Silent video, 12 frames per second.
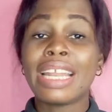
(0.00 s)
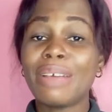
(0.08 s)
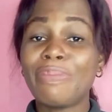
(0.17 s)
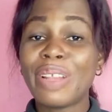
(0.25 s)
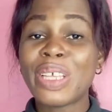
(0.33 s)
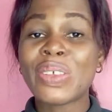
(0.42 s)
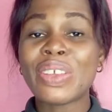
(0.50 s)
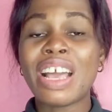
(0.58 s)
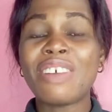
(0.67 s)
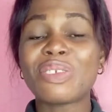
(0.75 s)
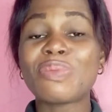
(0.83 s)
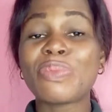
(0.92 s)
Another place where
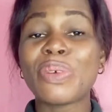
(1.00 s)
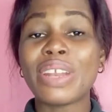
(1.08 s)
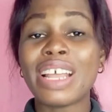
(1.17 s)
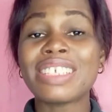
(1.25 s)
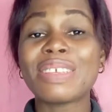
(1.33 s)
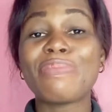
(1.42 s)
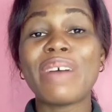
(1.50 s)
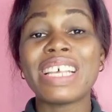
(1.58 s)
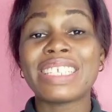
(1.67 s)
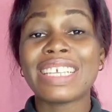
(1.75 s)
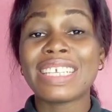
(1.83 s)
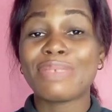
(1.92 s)
you have to pronounce the
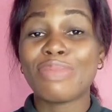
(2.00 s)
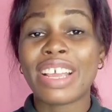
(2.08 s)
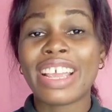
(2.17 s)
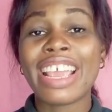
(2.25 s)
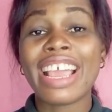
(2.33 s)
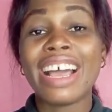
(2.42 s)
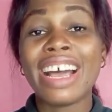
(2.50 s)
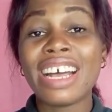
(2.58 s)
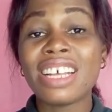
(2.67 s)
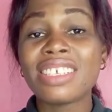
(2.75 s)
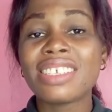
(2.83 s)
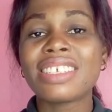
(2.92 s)
past tense marker
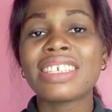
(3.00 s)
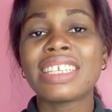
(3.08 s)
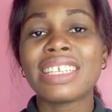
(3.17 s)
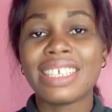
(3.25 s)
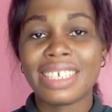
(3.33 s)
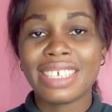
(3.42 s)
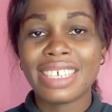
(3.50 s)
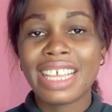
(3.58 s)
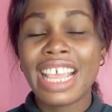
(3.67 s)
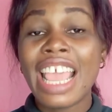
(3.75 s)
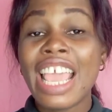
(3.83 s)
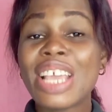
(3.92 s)
as d
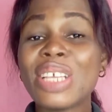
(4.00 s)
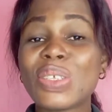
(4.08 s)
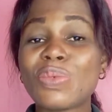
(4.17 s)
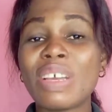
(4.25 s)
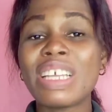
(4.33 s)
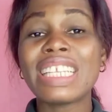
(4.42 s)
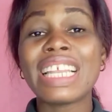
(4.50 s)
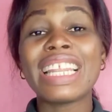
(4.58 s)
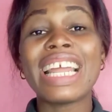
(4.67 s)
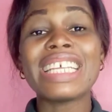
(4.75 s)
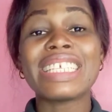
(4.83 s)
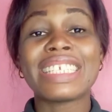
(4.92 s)
is when the
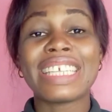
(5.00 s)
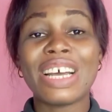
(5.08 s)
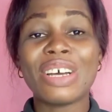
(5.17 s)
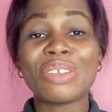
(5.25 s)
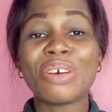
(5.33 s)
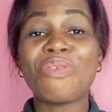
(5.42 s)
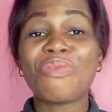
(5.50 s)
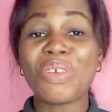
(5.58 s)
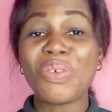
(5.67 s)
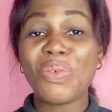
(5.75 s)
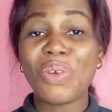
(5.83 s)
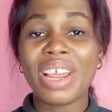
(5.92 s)
last sound of
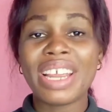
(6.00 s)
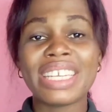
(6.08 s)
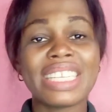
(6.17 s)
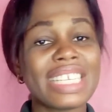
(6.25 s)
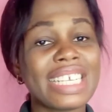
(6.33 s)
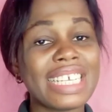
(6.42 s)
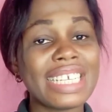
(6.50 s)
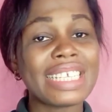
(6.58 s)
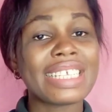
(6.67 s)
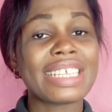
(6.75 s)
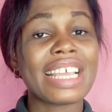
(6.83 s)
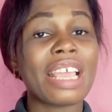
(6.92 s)
a word
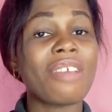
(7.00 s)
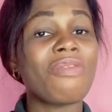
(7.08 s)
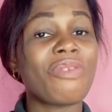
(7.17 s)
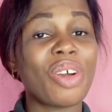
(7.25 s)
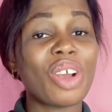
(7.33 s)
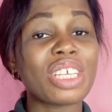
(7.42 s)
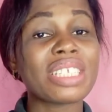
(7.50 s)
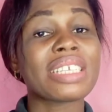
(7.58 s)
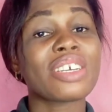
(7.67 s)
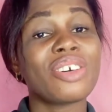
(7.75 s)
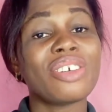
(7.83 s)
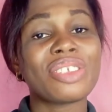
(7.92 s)
is a voiced
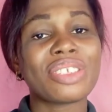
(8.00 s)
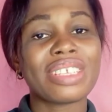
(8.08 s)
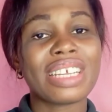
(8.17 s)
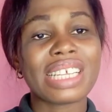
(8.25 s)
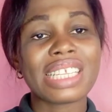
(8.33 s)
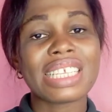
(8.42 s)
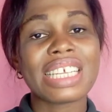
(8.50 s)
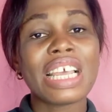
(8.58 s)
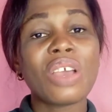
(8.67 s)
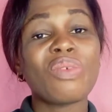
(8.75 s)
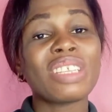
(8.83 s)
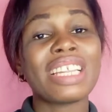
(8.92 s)
consonant.
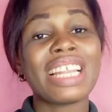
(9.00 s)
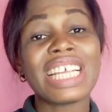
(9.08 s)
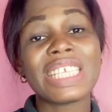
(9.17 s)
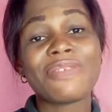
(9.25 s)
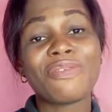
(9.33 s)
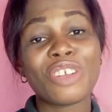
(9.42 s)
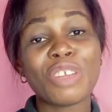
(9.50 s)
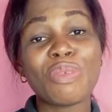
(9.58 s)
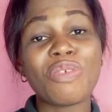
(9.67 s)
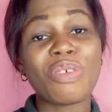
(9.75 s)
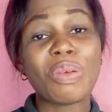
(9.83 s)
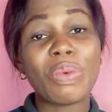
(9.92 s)
When the last phoneme
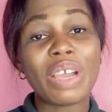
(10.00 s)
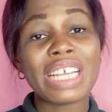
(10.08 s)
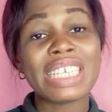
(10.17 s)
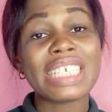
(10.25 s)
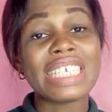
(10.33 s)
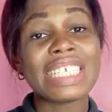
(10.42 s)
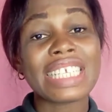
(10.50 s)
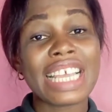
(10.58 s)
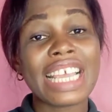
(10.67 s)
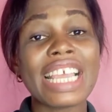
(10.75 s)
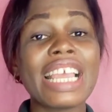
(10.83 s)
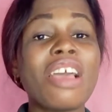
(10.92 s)
of a word is
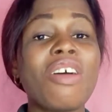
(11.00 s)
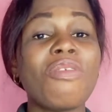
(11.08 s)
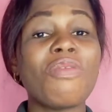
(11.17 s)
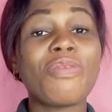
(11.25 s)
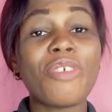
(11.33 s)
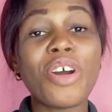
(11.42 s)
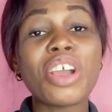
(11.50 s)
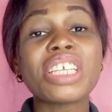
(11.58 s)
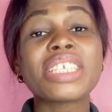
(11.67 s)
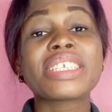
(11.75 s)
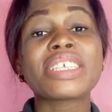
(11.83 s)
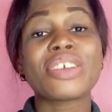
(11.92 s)
a
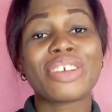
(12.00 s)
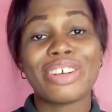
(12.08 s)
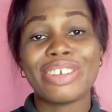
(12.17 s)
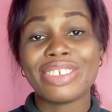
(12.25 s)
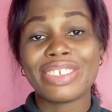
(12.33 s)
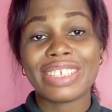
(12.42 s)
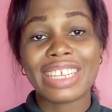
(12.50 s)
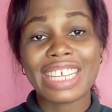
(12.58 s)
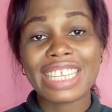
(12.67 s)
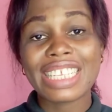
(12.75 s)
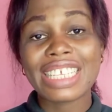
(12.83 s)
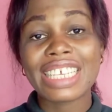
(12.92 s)
voiced
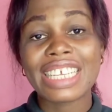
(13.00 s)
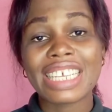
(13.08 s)
consonant.